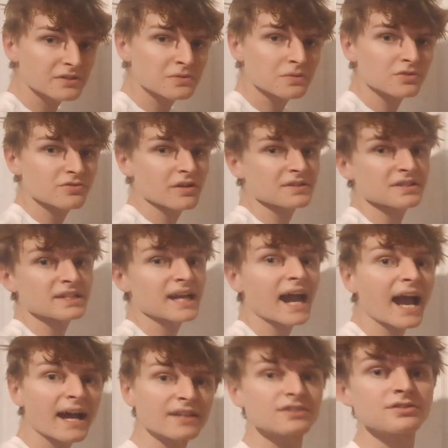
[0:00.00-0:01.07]
quadratic
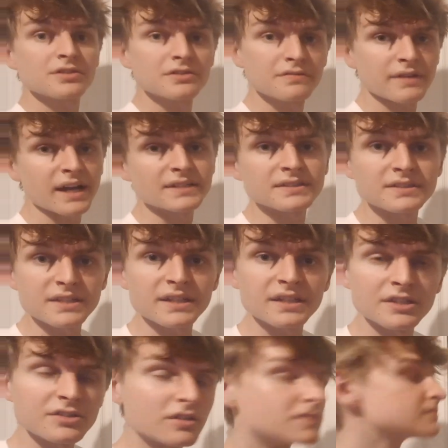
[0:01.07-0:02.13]
as 2 factors in
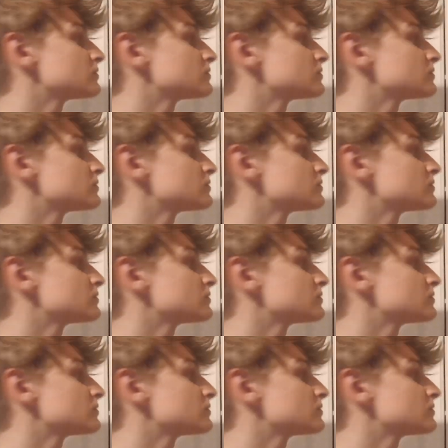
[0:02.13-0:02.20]
its own